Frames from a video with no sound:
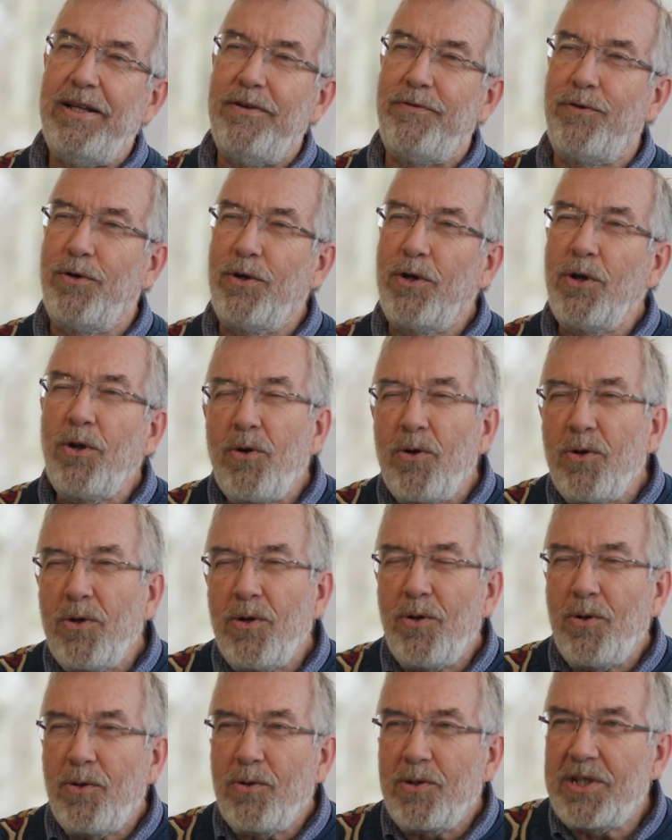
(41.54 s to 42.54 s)
for a long,
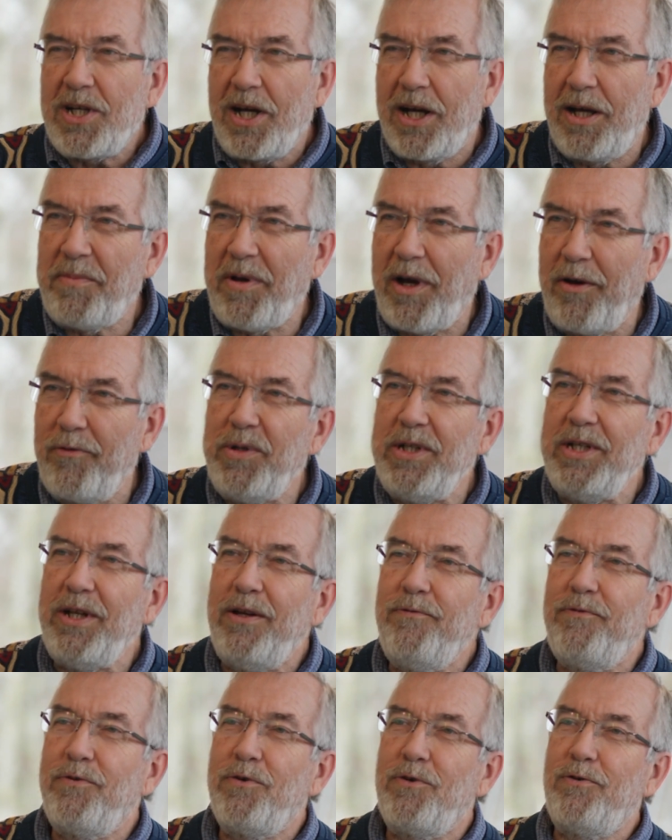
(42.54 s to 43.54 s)
long time I've been
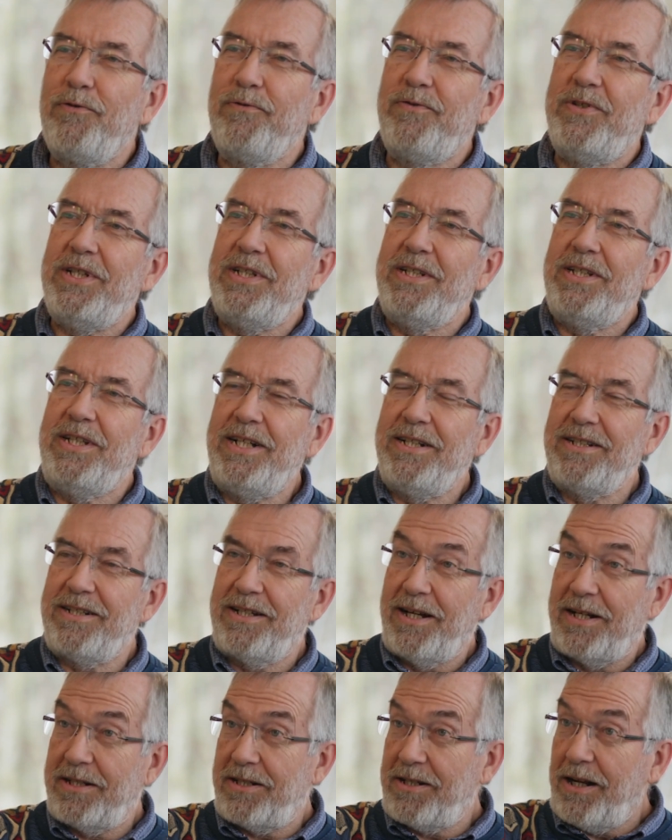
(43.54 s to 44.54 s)
involved in
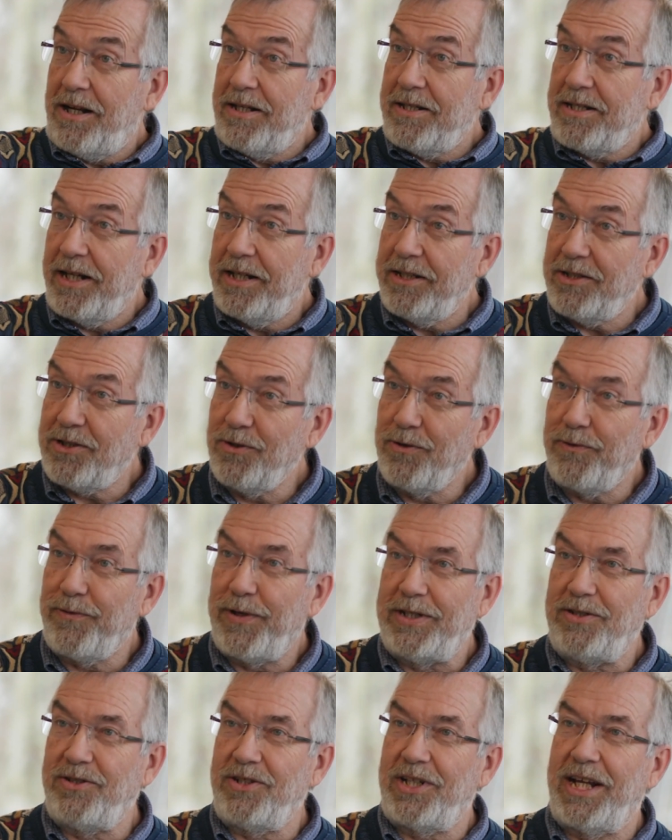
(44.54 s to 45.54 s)
internationalization of
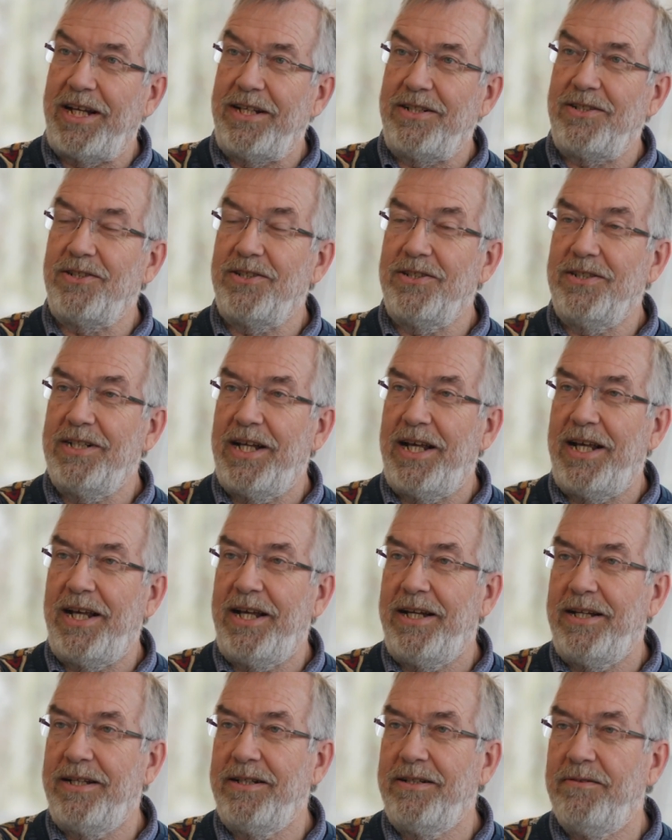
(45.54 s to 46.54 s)
education,
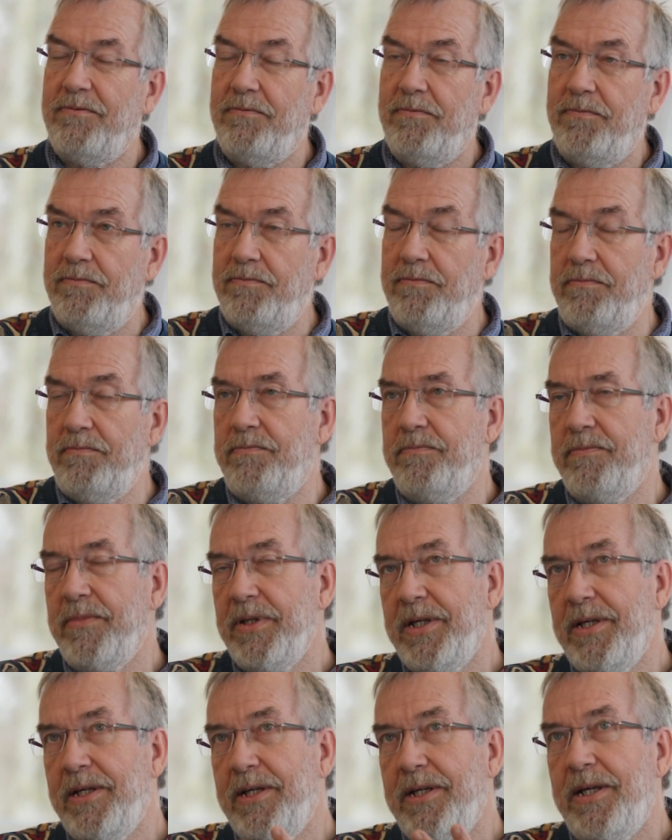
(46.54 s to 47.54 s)
and
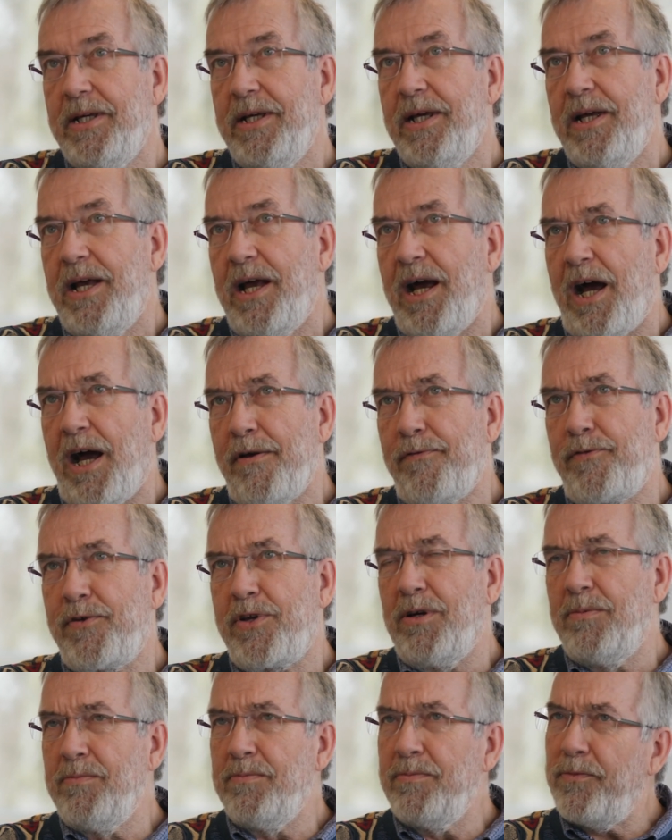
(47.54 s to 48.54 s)
I've
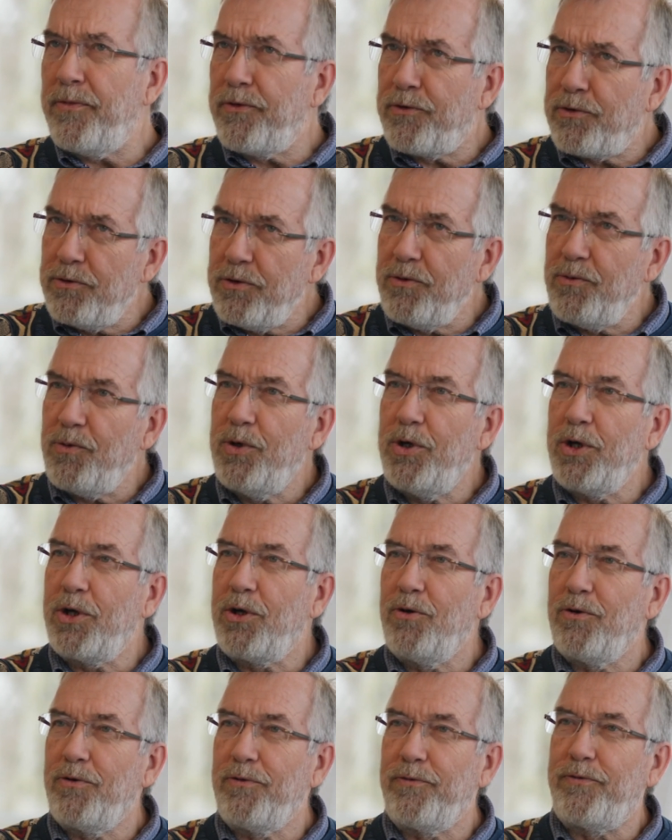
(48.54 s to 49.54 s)
come through the work
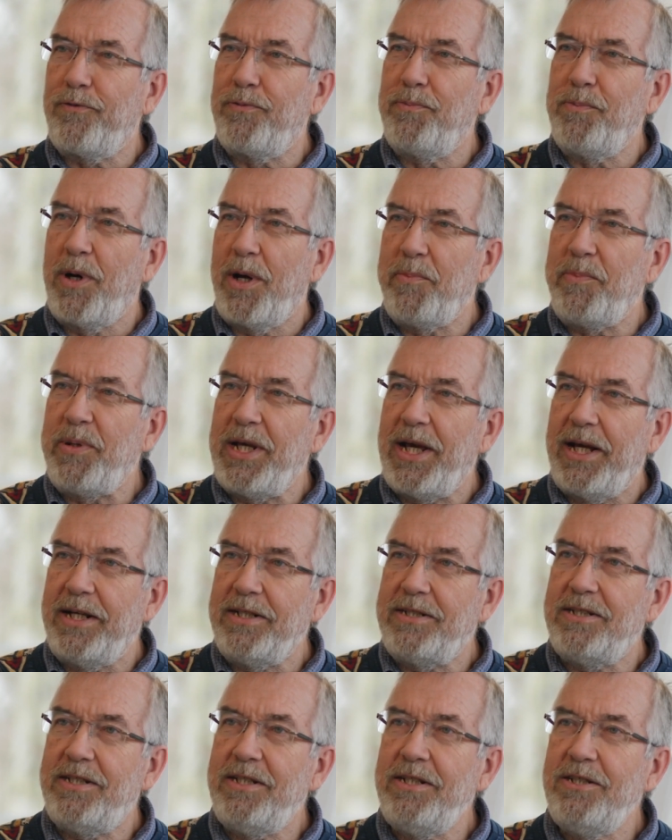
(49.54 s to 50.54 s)
of my
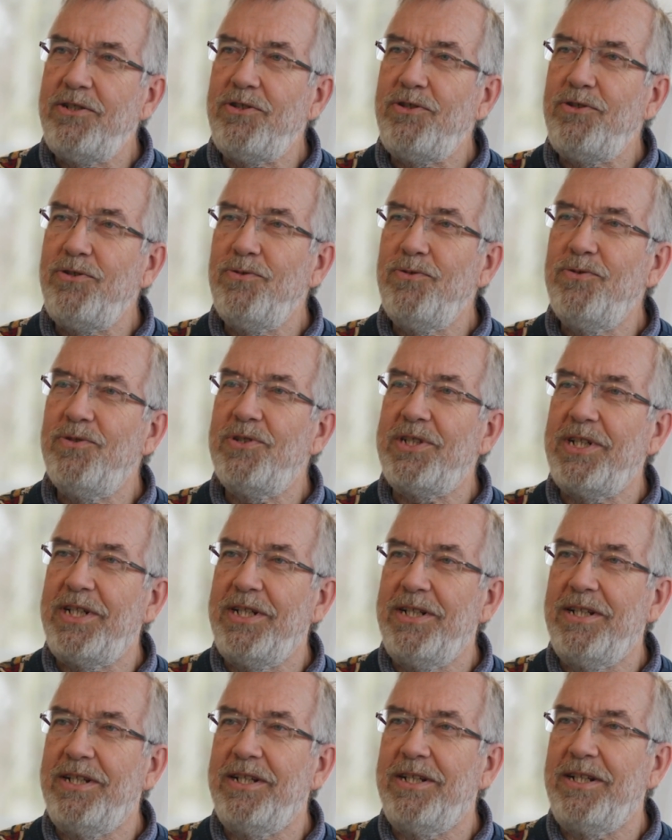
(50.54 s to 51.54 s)
PhD students
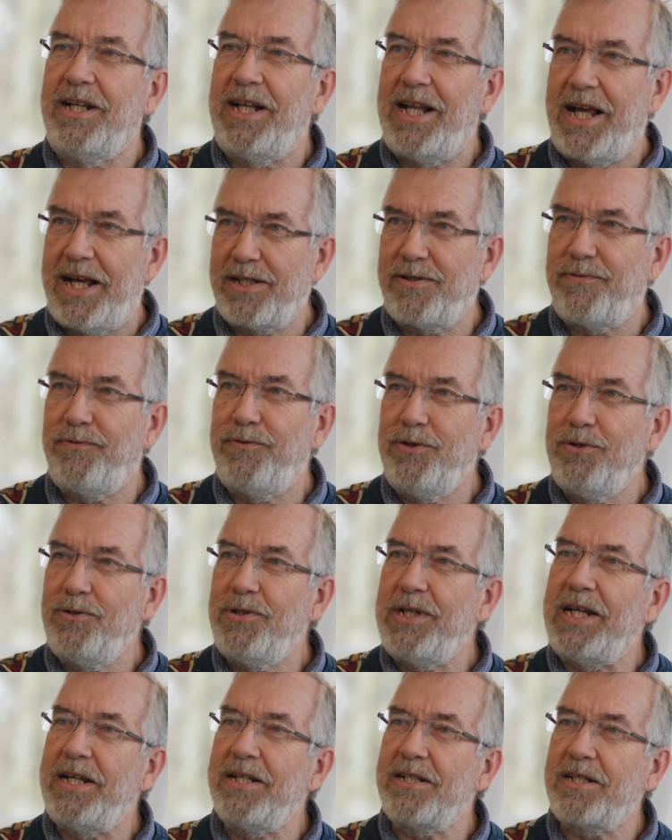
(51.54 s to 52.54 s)
in the last few
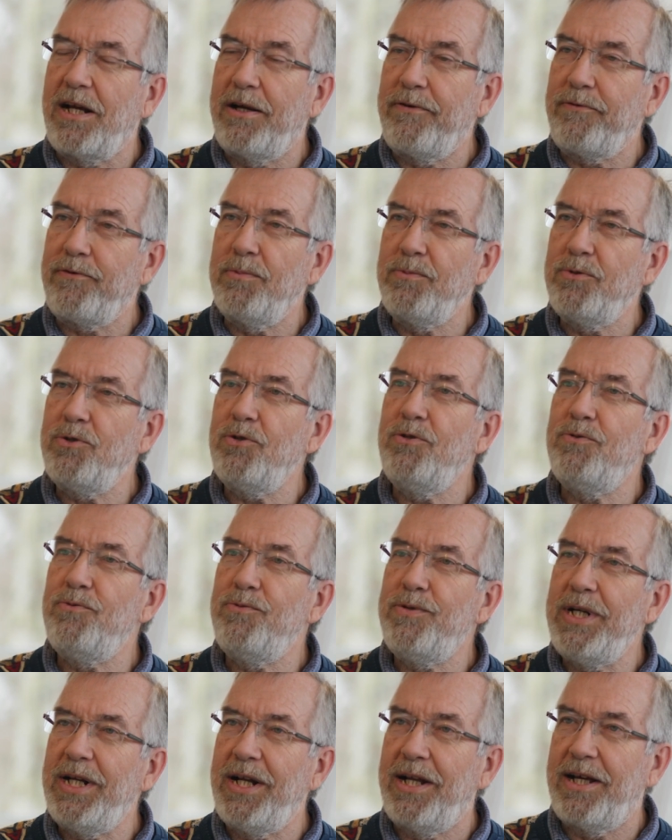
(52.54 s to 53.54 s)
years, I've come to the
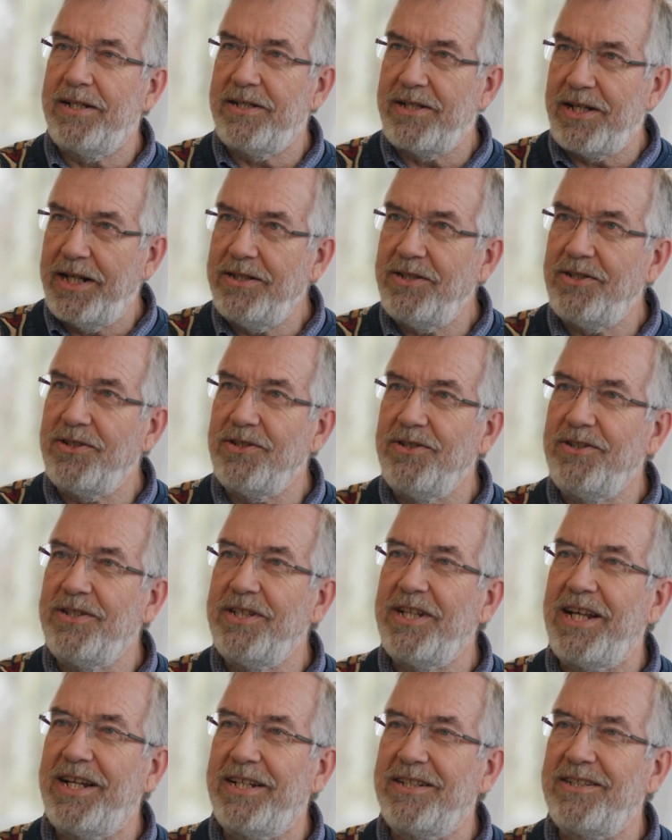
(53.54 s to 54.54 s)
realization
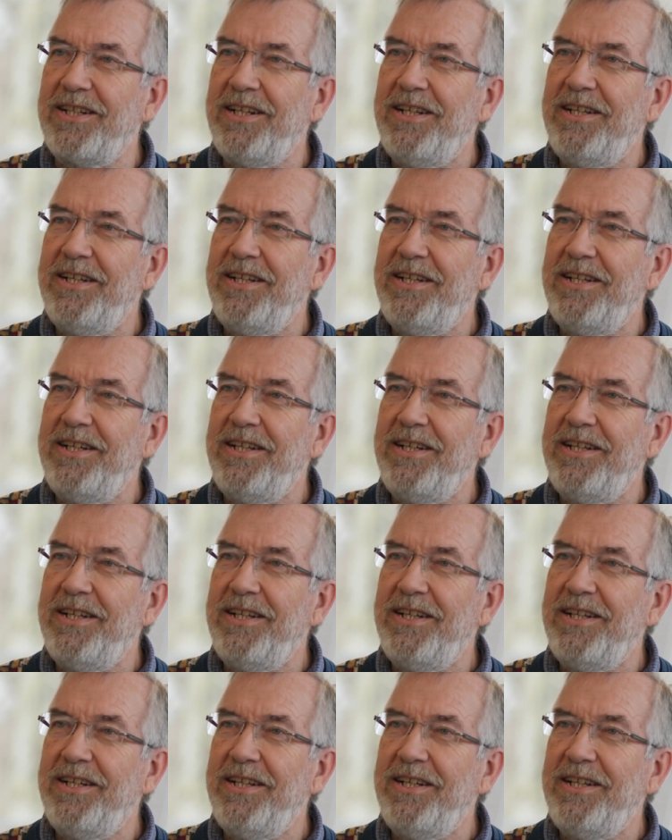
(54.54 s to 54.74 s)
that